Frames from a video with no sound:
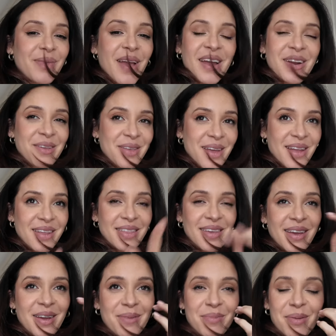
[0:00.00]
I don't think anything
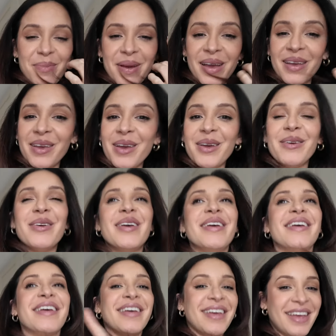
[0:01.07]
can prepare you
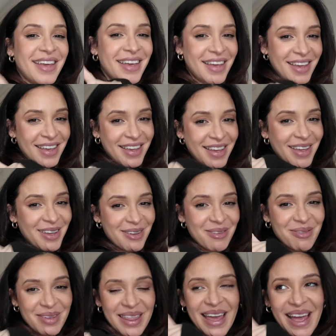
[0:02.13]

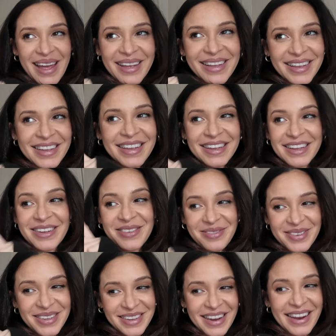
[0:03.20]
for that, for
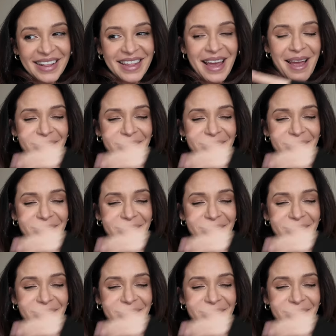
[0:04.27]
seeing that.